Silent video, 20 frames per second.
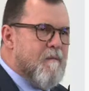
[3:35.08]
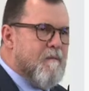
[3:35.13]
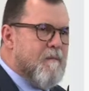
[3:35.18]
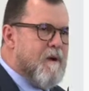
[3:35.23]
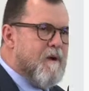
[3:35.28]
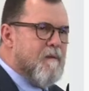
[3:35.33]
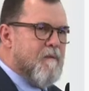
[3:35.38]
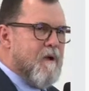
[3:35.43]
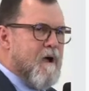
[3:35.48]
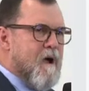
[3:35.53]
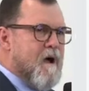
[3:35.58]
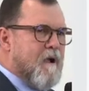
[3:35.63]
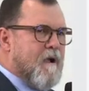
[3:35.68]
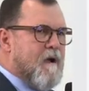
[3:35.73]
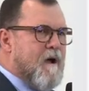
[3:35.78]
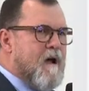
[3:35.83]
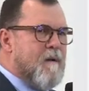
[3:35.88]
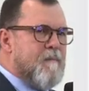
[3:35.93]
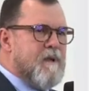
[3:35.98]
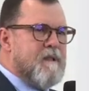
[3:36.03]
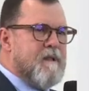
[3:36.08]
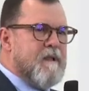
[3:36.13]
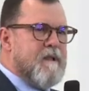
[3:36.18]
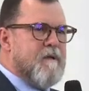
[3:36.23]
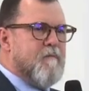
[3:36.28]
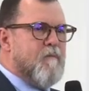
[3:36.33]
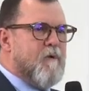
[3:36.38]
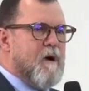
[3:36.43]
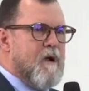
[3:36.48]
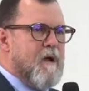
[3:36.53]
But
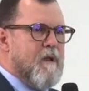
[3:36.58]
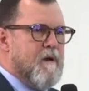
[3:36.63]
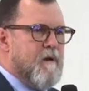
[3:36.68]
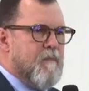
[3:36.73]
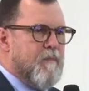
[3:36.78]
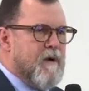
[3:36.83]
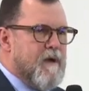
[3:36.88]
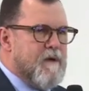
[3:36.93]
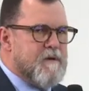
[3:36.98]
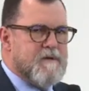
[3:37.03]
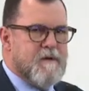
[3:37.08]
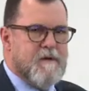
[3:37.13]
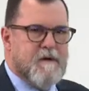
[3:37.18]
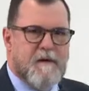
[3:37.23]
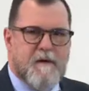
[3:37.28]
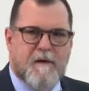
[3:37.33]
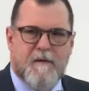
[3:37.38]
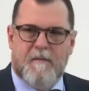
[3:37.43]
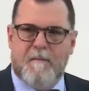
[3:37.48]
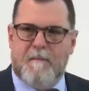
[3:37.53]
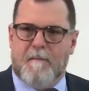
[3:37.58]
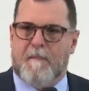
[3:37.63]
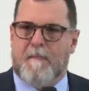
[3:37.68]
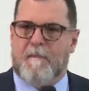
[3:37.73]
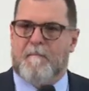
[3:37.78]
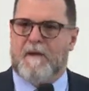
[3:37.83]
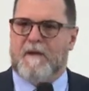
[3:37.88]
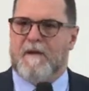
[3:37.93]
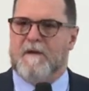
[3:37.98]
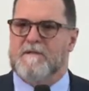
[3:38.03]
commonly we're under pressure
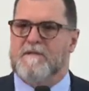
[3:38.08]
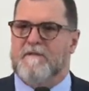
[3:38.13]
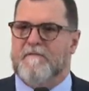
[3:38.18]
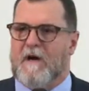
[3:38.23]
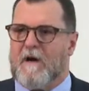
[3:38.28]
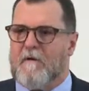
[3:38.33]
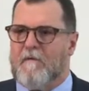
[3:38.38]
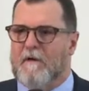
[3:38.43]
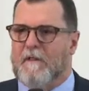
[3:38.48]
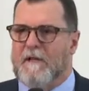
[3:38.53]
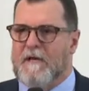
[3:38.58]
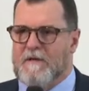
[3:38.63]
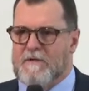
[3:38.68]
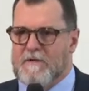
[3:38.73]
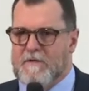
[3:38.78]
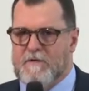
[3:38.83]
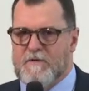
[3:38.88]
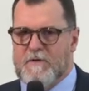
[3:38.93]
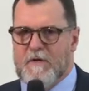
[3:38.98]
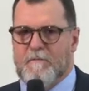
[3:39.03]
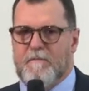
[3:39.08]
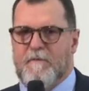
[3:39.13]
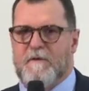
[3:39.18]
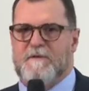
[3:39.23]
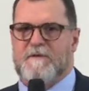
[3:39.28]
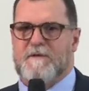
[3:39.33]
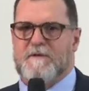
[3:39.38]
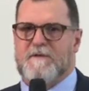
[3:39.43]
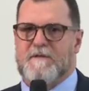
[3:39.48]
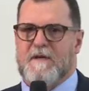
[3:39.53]
because of our relationship with
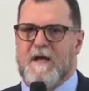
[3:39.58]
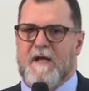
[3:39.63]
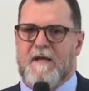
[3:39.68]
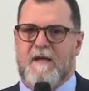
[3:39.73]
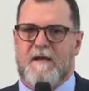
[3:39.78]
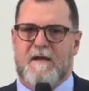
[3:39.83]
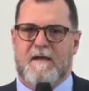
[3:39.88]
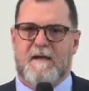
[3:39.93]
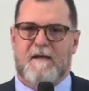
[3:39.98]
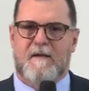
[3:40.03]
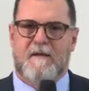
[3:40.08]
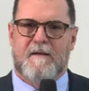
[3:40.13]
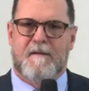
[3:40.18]
society.